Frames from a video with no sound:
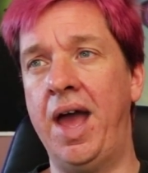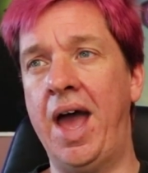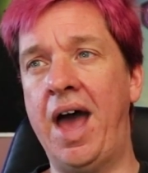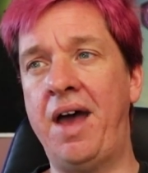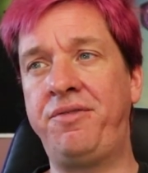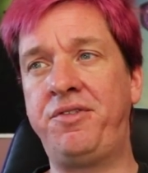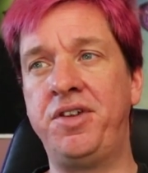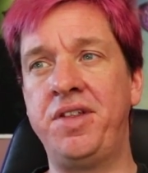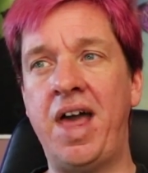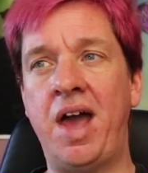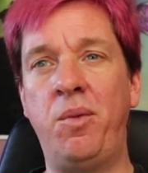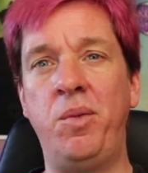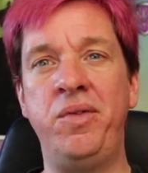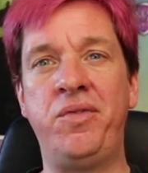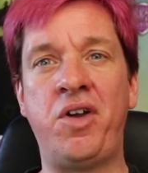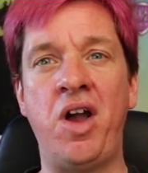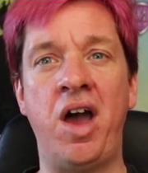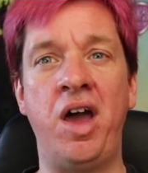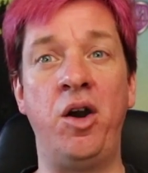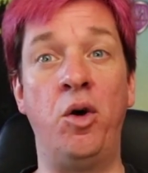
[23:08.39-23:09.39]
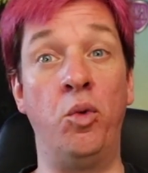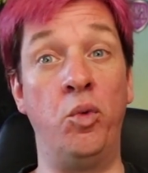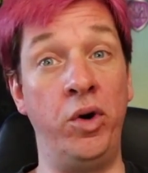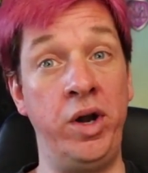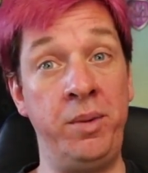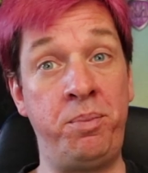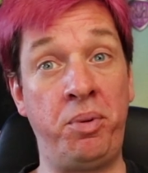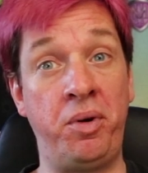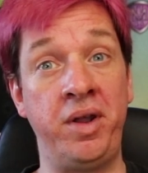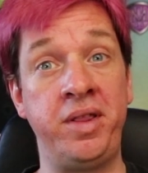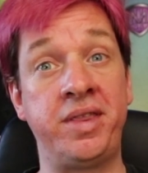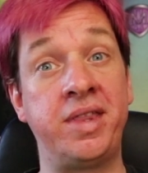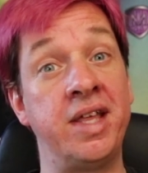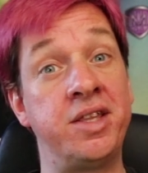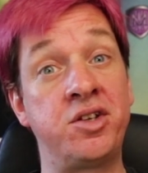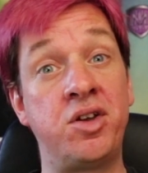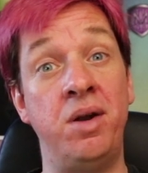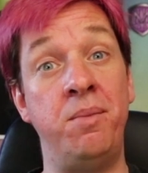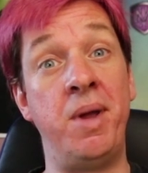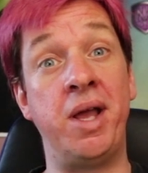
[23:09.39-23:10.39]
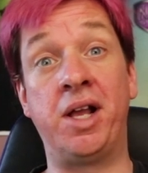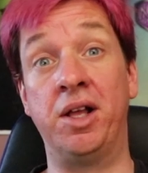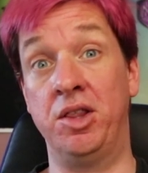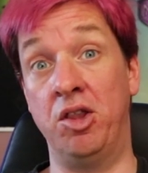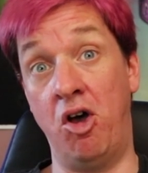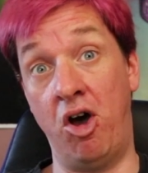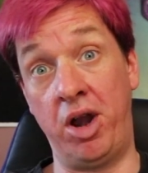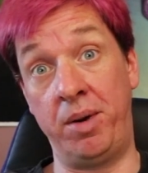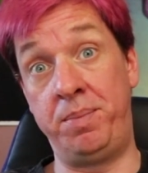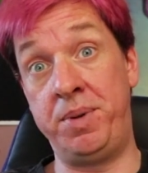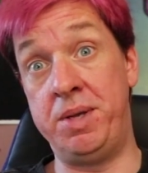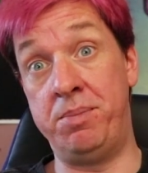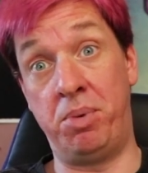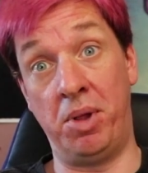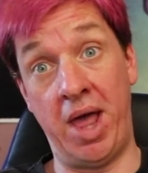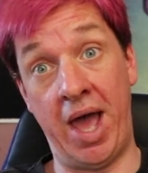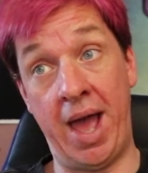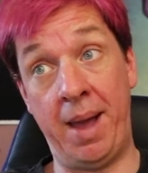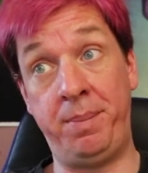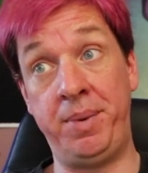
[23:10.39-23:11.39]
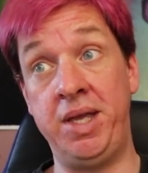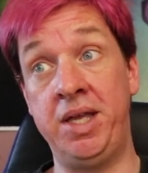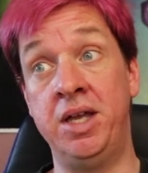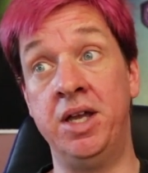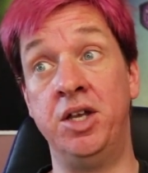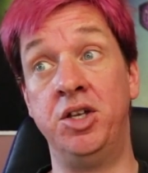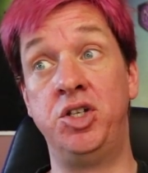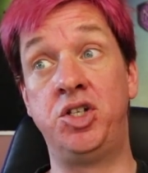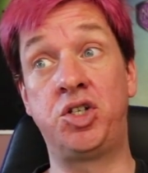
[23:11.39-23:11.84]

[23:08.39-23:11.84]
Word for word: After that, we've got a reprint that's going to make a lot of people happy.